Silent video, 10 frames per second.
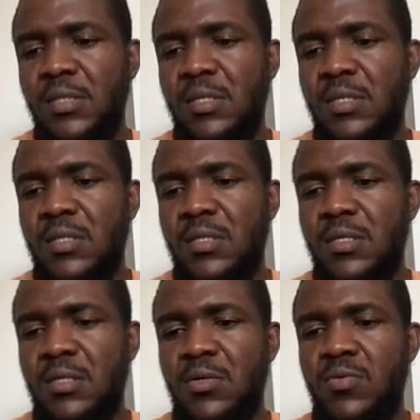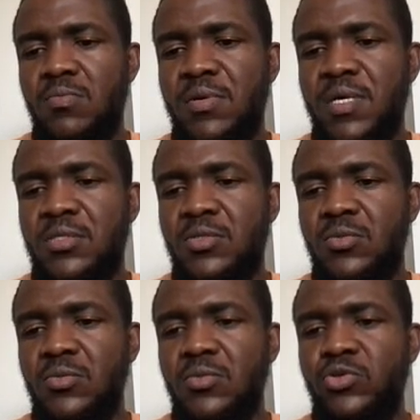And then go back
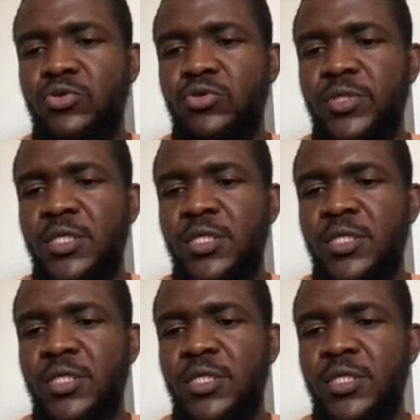to create